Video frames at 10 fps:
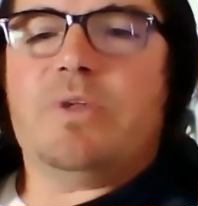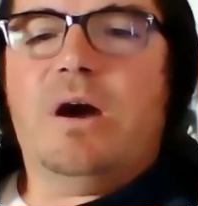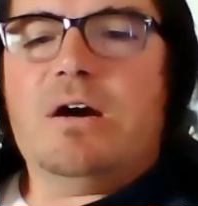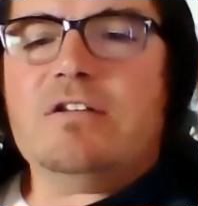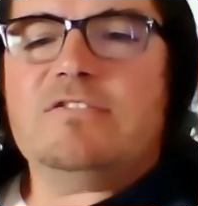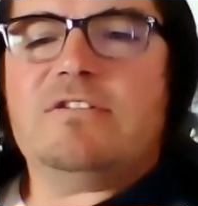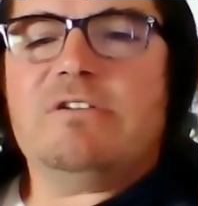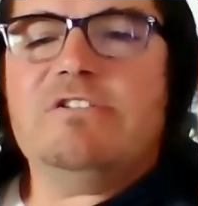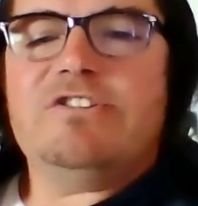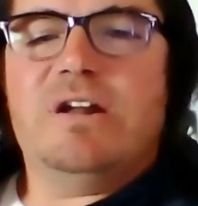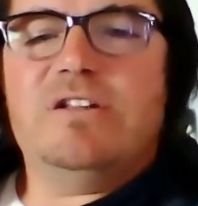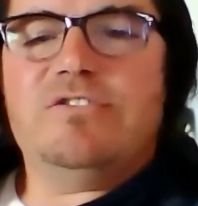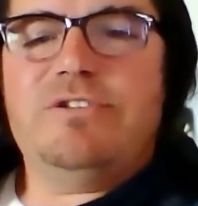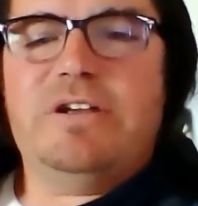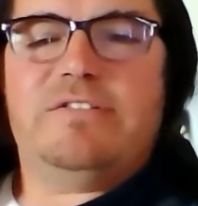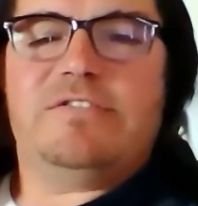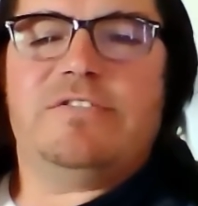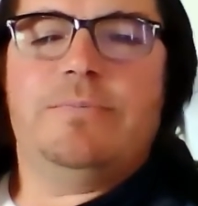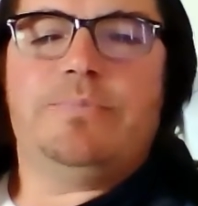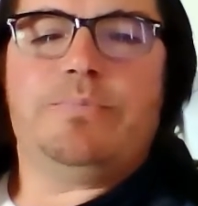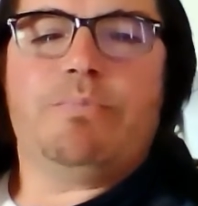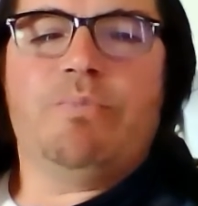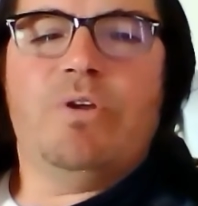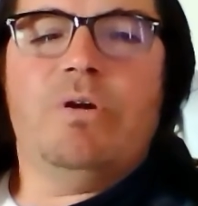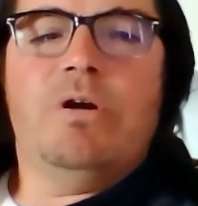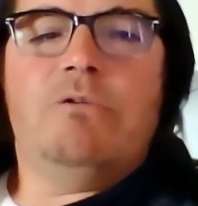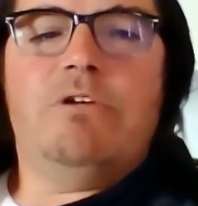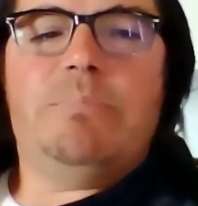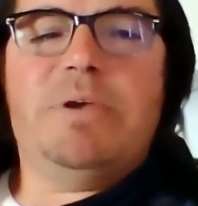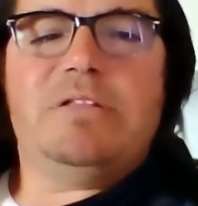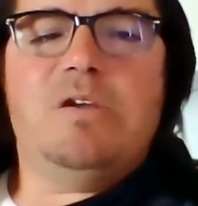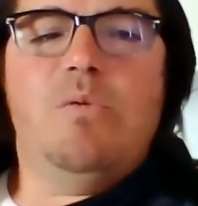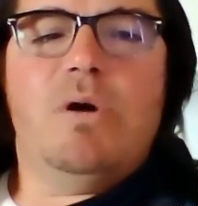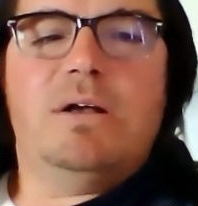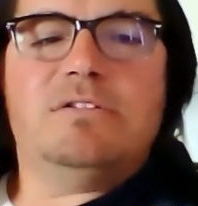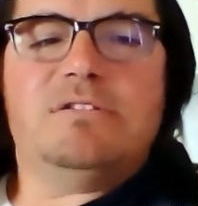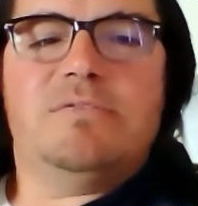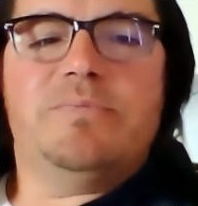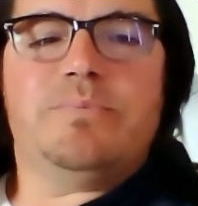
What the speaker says: are sequentially treats, repeating once